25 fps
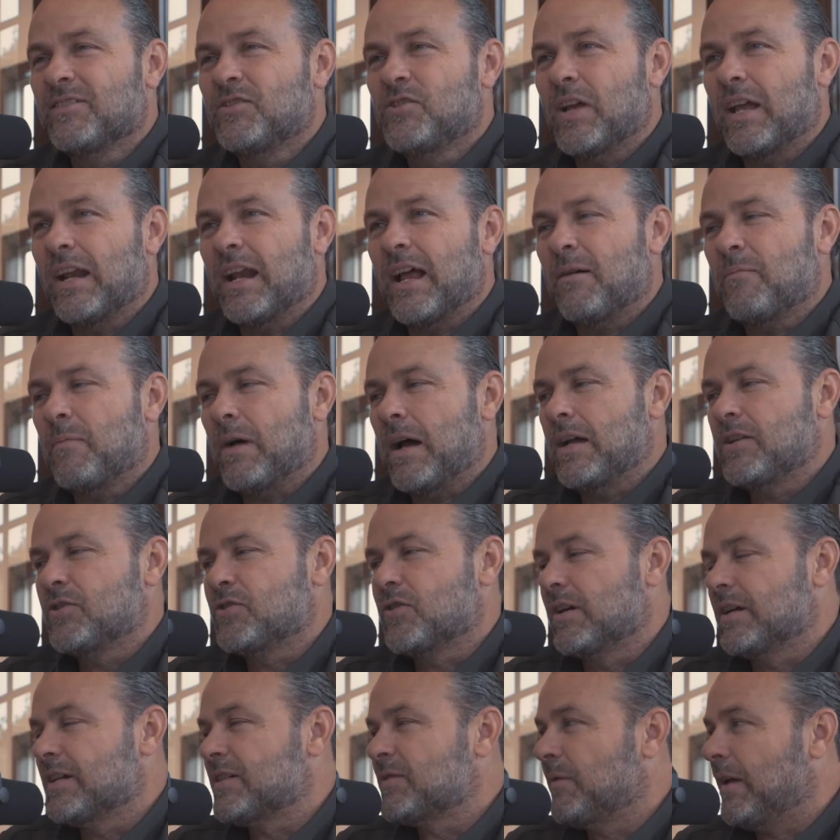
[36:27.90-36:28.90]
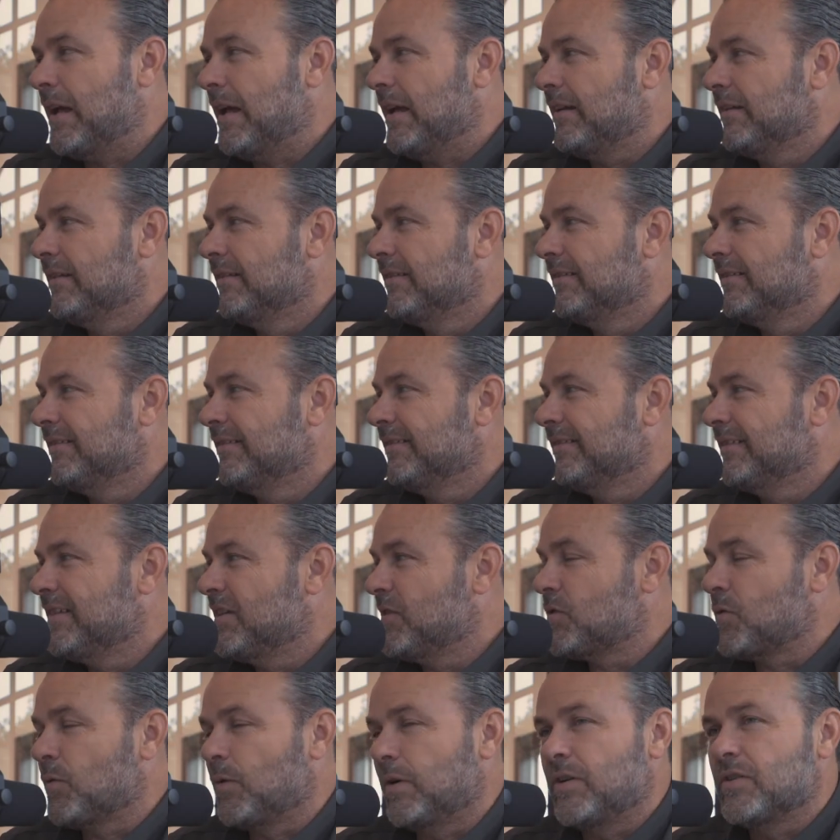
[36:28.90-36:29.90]
Jedi mind tricks, man.
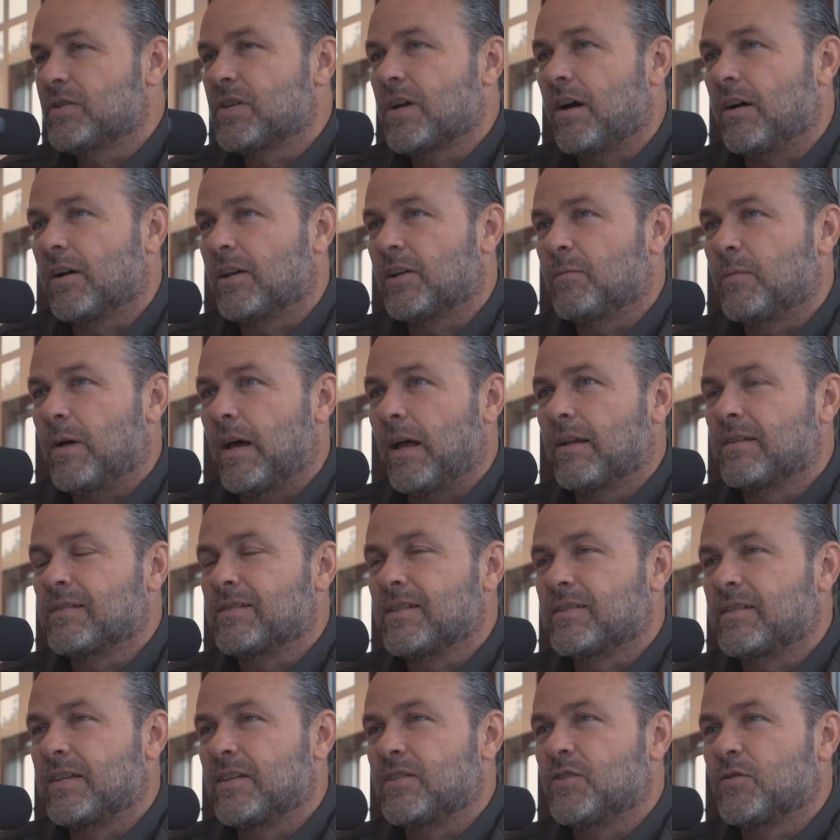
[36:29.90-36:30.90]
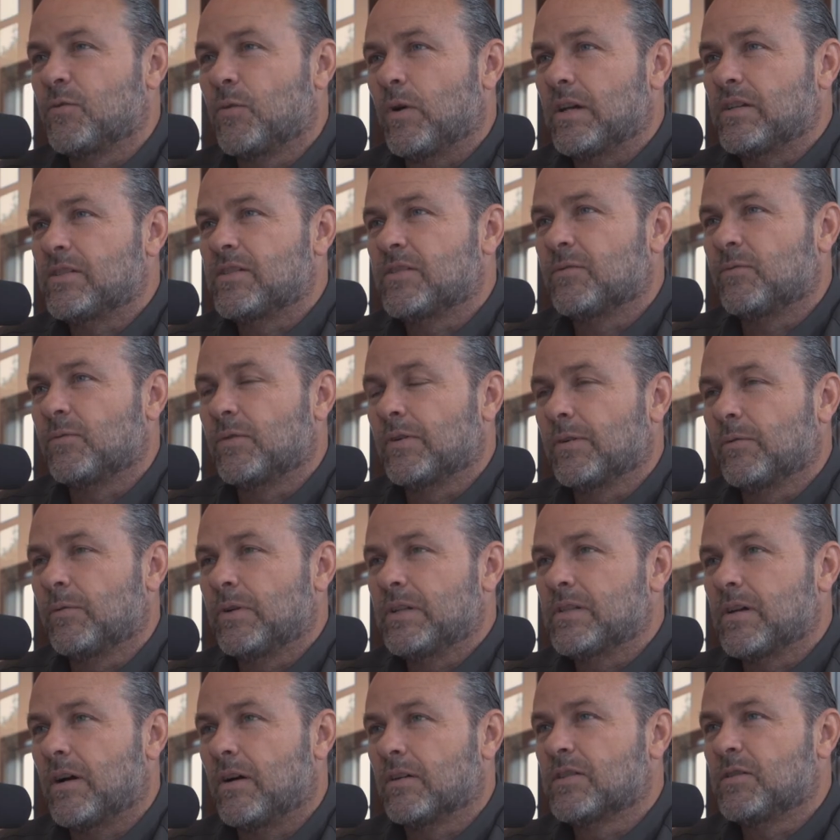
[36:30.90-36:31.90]
This is what you're talking about is the situation where
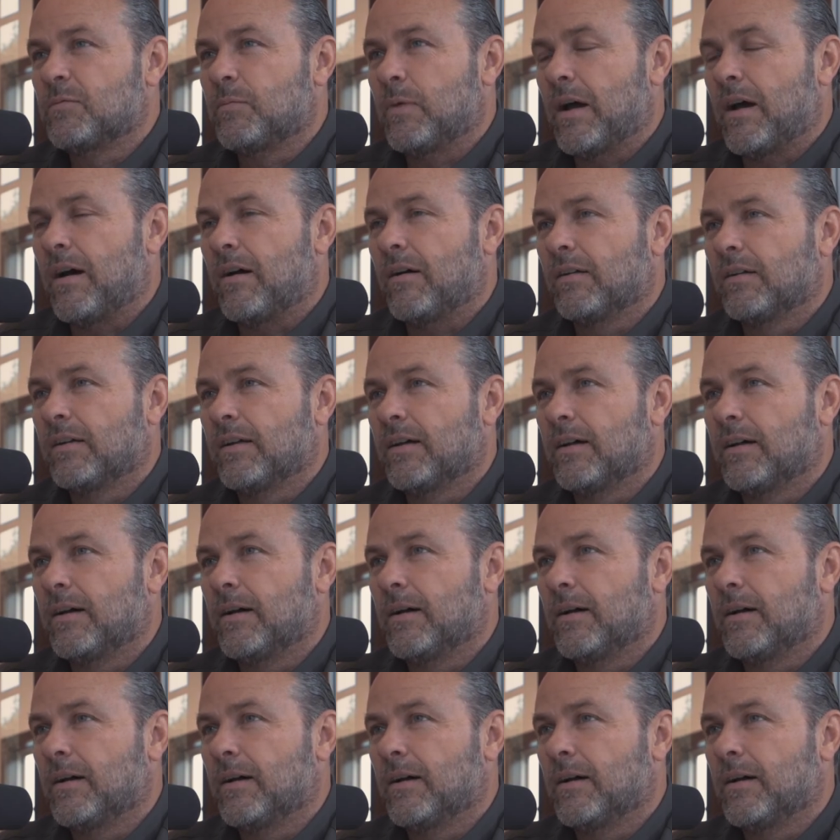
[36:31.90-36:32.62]
we talked about,